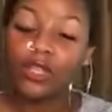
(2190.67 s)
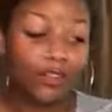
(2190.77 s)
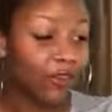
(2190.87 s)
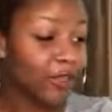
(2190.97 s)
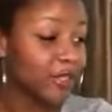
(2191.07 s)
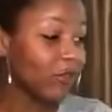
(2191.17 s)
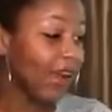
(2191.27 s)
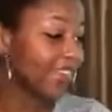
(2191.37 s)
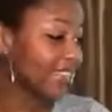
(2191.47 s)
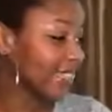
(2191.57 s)
First of all, I
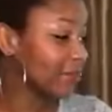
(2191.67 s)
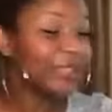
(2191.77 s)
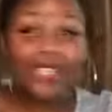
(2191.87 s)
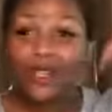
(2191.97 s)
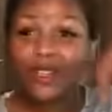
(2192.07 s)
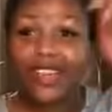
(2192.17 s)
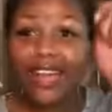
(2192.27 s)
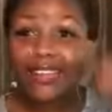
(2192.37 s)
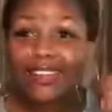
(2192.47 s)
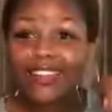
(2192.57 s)
need to give me a little
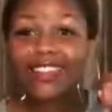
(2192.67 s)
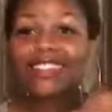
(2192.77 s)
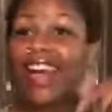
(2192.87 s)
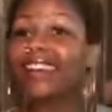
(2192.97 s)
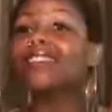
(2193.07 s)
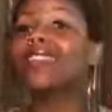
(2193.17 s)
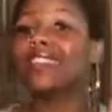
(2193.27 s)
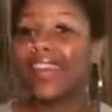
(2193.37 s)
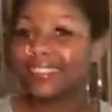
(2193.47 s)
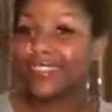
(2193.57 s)
light, because I love the
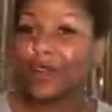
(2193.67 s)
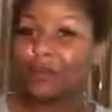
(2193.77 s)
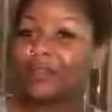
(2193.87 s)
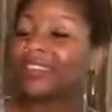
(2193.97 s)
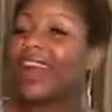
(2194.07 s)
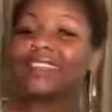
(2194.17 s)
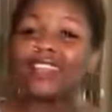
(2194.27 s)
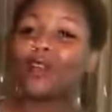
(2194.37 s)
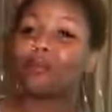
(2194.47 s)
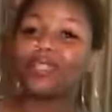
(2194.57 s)
light therapy. The light
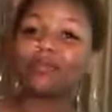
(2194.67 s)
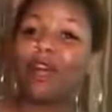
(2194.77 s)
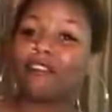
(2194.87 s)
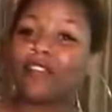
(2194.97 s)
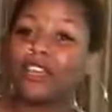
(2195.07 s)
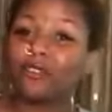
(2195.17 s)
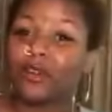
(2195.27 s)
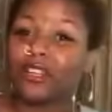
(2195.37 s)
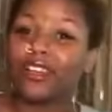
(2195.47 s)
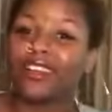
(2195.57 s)
therapy is my favorite.
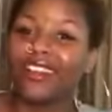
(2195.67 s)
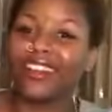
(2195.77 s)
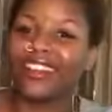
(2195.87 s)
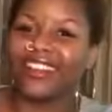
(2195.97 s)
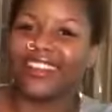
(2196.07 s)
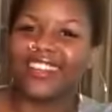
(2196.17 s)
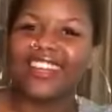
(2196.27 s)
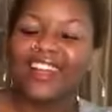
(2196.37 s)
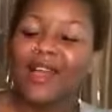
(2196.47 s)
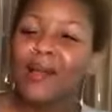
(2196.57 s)

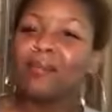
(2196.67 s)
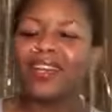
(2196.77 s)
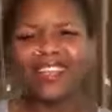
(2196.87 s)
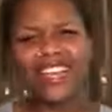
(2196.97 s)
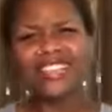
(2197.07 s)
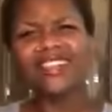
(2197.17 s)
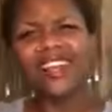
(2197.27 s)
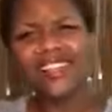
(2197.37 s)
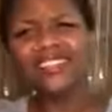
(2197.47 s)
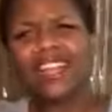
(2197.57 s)
But that's
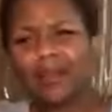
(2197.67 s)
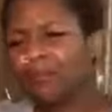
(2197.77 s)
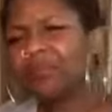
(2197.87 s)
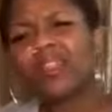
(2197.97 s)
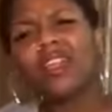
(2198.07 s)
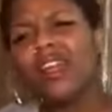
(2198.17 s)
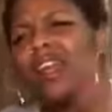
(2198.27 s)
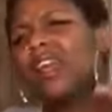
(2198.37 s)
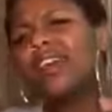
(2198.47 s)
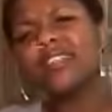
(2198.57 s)
another thing.
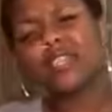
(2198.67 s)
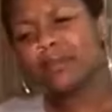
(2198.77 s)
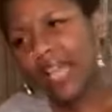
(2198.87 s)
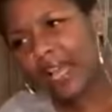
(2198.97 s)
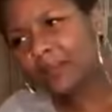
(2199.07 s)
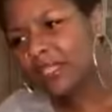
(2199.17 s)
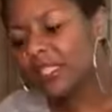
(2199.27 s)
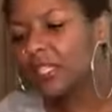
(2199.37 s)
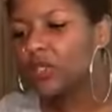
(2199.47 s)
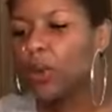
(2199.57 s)
Sometimes
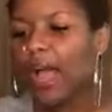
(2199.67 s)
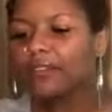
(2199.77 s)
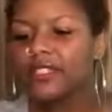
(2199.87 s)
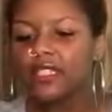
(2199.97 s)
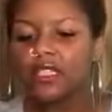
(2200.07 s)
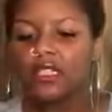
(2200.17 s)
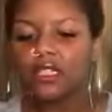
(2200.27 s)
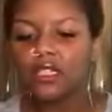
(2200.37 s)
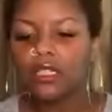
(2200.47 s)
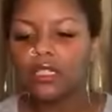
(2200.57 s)
you have
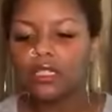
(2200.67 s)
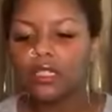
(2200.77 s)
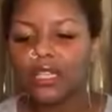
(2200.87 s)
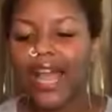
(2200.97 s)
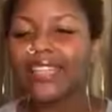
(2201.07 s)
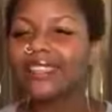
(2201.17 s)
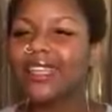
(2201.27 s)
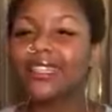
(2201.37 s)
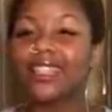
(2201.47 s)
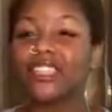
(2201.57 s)
to like
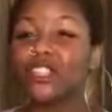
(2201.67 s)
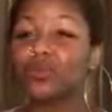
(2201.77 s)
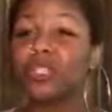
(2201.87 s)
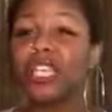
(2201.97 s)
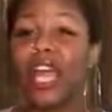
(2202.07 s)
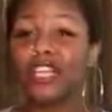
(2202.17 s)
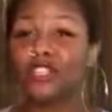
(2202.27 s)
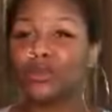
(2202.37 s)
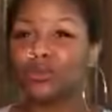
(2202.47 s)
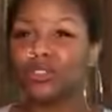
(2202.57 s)
things that just relax
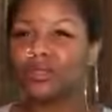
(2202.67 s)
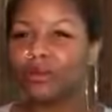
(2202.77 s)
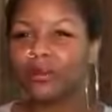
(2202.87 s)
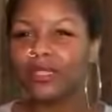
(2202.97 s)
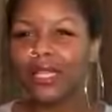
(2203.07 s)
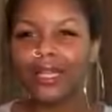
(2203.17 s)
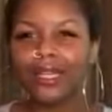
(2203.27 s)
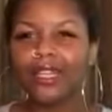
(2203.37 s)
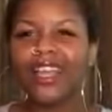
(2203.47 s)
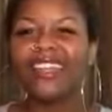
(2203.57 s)
you. You know what I'm
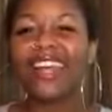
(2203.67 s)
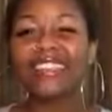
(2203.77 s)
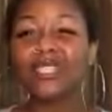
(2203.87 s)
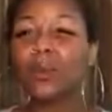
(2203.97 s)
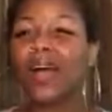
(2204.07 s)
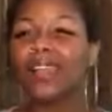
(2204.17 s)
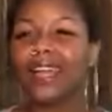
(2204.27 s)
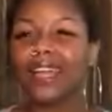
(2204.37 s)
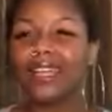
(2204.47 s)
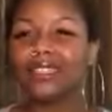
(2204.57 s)
saying? Like, that's why I like
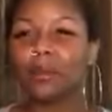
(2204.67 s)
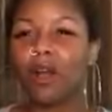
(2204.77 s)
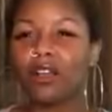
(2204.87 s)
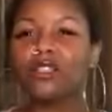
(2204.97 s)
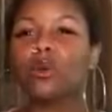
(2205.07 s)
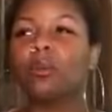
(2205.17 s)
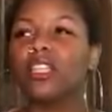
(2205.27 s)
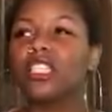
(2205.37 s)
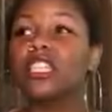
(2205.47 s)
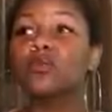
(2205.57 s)
ASMR so much.
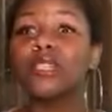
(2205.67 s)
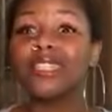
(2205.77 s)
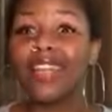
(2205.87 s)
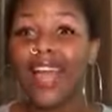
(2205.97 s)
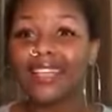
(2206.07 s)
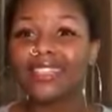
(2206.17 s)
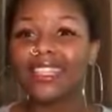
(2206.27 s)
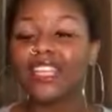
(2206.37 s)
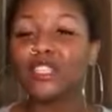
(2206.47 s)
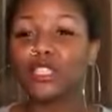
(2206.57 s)
It's
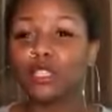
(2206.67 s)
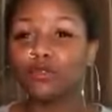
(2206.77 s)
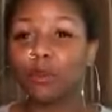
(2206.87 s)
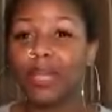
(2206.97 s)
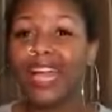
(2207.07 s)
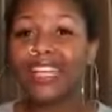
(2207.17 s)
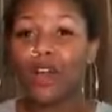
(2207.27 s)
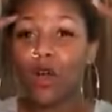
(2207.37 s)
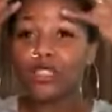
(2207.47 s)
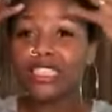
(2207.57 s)
relaxing as shit for me. I get
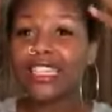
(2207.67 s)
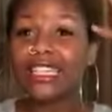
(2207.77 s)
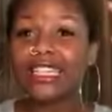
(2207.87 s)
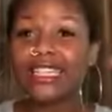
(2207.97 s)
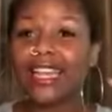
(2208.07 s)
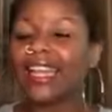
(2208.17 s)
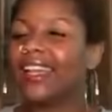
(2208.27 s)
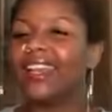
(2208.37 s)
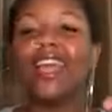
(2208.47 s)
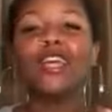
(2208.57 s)
all tingly in the
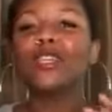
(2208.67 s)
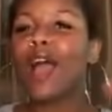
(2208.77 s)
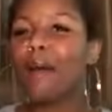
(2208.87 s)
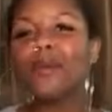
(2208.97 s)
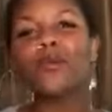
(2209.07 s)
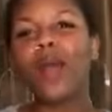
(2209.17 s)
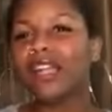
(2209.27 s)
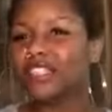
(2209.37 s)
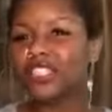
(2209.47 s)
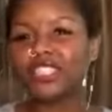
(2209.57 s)
head. Yeah, I've been
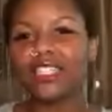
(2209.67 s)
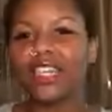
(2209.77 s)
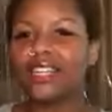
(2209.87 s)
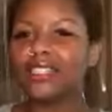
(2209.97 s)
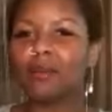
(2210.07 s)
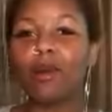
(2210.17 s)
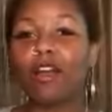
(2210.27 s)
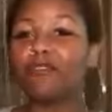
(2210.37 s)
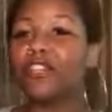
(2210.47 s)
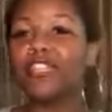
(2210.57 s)
watching shit
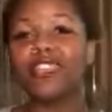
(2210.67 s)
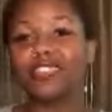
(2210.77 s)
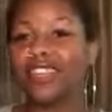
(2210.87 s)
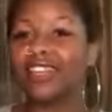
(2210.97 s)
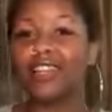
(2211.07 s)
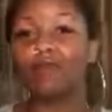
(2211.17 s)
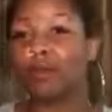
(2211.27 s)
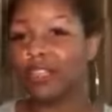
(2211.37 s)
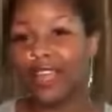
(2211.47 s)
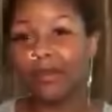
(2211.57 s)
ASMR for years. They had never put
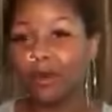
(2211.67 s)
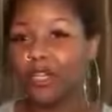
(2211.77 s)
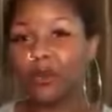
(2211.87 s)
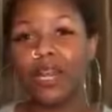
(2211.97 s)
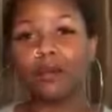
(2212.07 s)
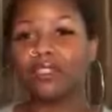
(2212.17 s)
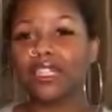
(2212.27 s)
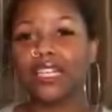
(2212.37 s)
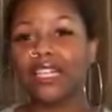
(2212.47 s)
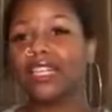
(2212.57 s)
a name on it when I was a
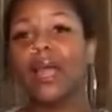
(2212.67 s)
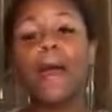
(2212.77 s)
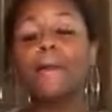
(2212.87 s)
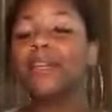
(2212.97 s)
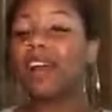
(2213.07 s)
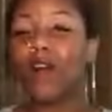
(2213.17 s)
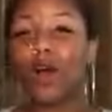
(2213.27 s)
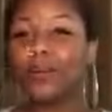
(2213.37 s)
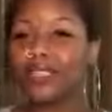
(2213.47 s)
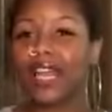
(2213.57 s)
kid. But I've
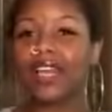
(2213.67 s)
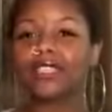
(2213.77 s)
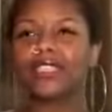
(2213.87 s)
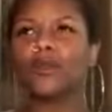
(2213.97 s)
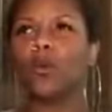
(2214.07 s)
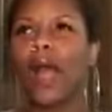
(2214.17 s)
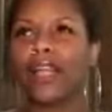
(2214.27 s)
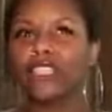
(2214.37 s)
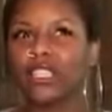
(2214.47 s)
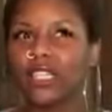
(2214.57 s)
always liked to watch
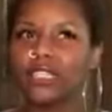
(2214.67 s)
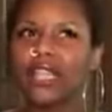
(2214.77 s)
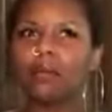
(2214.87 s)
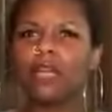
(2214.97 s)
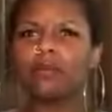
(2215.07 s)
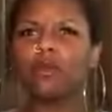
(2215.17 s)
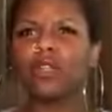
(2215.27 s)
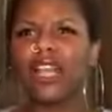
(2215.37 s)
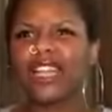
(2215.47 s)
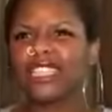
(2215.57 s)
things that make me
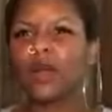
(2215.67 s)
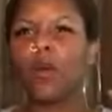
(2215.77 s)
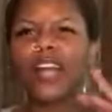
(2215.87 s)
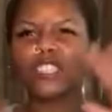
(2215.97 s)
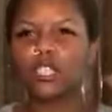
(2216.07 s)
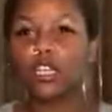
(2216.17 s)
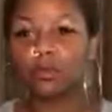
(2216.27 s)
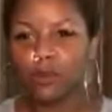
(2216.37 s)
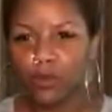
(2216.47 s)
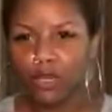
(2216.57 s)
relax. Like watching other
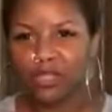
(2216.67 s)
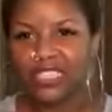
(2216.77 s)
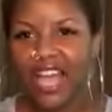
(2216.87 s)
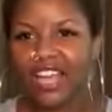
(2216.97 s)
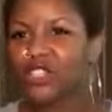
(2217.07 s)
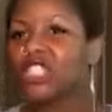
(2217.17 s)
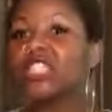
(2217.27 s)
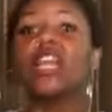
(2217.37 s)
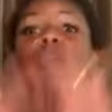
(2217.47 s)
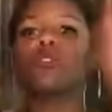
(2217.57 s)
people get massages
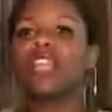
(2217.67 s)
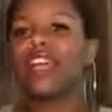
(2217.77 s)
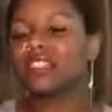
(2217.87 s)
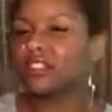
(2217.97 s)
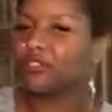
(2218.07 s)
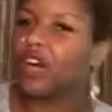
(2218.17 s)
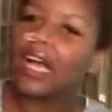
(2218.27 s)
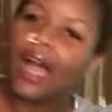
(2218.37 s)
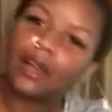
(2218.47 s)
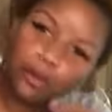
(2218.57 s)
relaxes the fuck
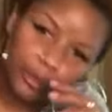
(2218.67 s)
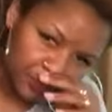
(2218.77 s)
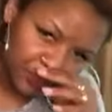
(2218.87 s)
out of me.